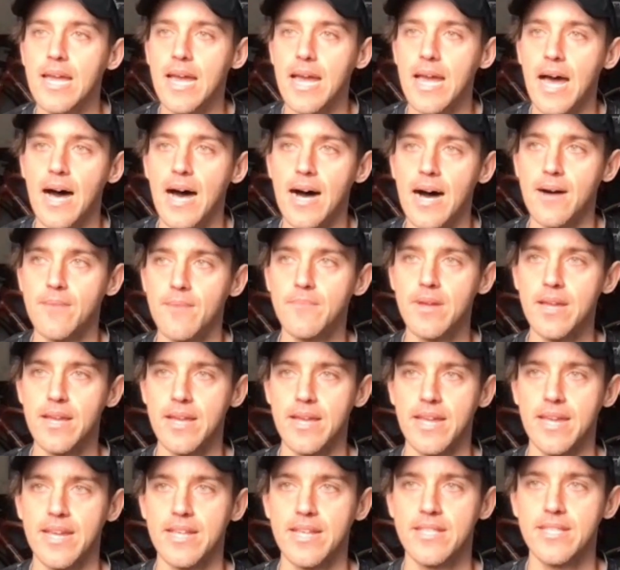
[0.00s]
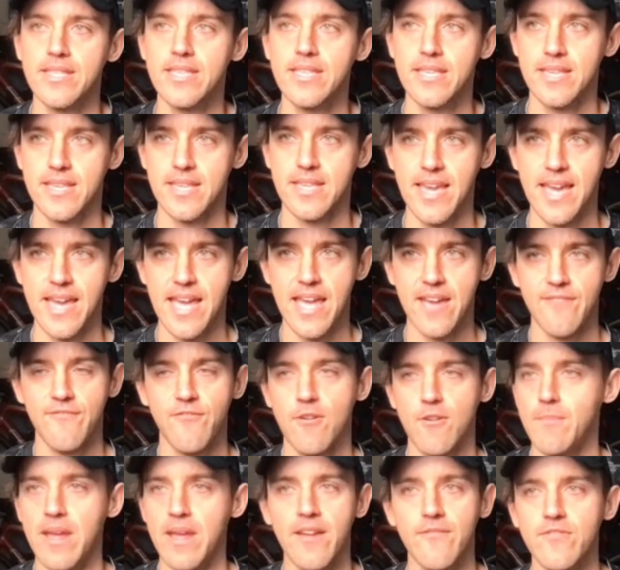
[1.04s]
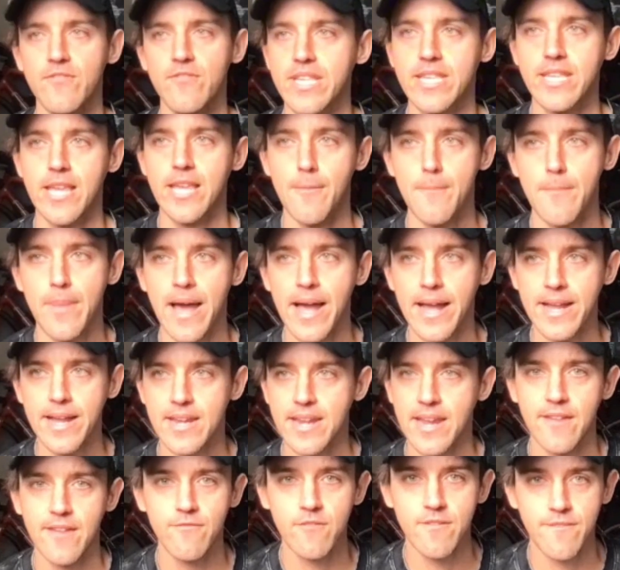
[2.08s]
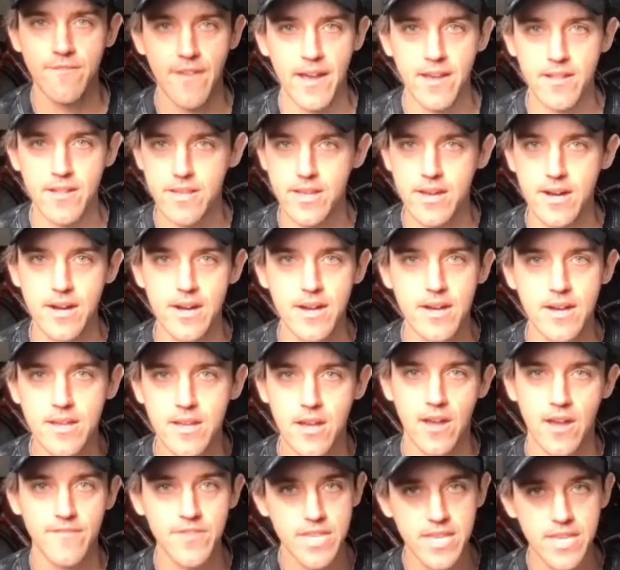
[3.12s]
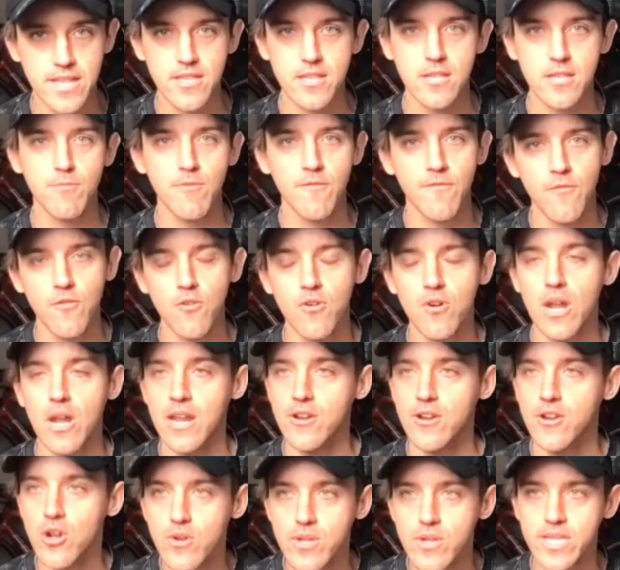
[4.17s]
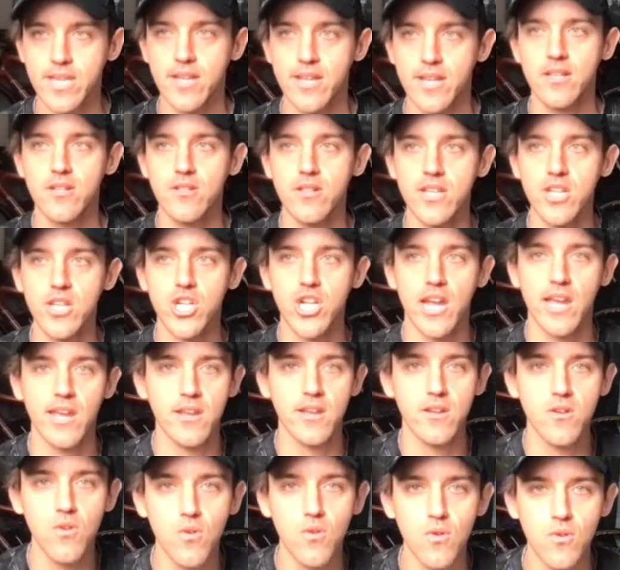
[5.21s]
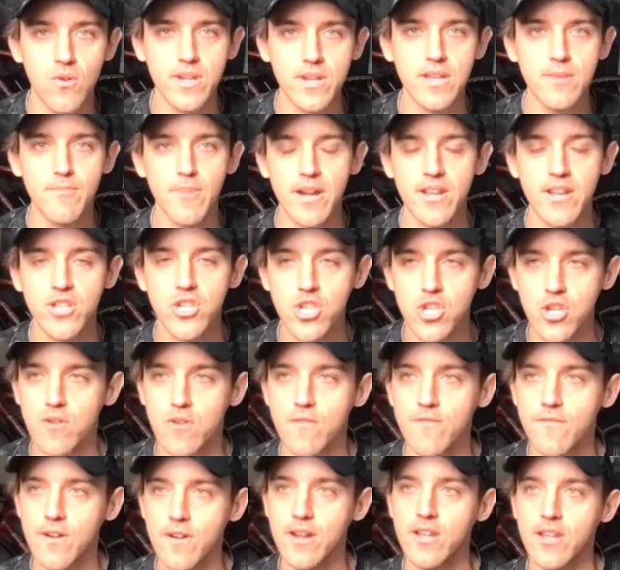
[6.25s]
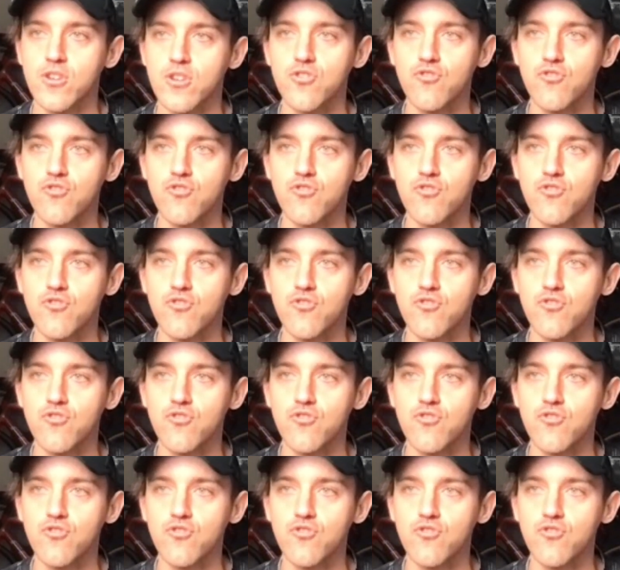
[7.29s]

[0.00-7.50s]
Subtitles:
And yeah, from every setback and every failure, I've said this before, and I know it sounds cliche and corny, but it's so fucking